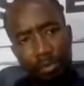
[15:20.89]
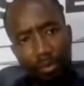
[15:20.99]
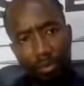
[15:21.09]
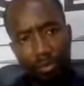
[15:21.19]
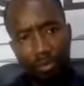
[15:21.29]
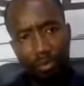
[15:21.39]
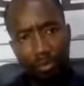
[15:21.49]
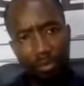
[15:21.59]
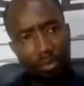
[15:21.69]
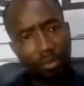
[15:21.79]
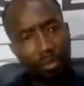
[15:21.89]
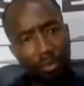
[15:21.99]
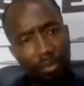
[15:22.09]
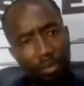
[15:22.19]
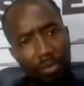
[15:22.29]

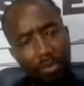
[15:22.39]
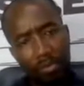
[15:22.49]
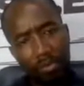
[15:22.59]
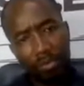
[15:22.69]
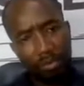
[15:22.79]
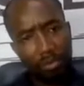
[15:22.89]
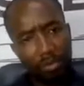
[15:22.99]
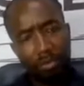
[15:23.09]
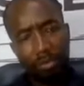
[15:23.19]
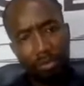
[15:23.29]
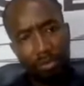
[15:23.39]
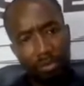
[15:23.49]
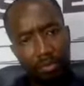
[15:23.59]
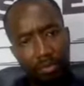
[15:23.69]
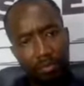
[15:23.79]

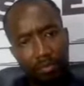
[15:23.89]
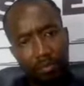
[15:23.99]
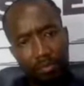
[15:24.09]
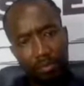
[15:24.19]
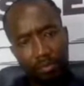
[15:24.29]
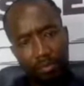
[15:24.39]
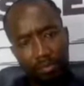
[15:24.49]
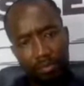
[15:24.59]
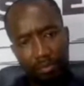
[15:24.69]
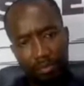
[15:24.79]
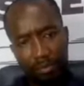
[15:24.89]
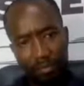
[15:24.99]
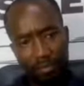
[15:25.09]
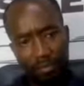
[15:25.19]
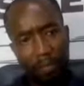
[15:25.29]

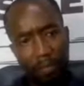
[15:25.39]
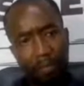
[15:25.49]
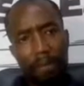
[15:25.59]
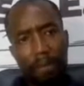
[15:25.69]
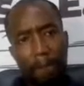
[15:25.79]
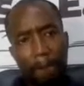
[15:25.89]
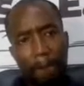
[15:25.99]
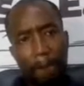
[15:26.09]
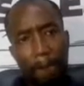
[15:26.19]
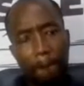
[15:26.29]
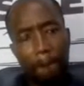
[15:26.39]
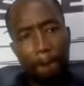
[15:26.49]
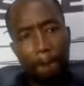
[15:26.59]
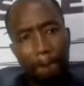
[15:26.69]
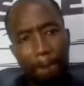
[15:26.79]

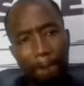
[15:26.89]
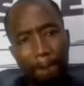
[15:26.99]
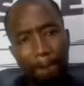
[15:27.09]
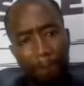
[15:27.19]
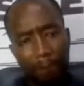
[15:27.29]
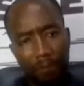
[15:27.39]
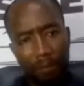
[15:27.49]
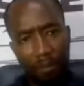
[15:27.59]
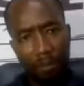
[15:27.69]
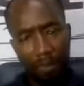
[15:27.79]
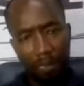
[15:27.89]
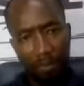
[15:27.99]
[no speech]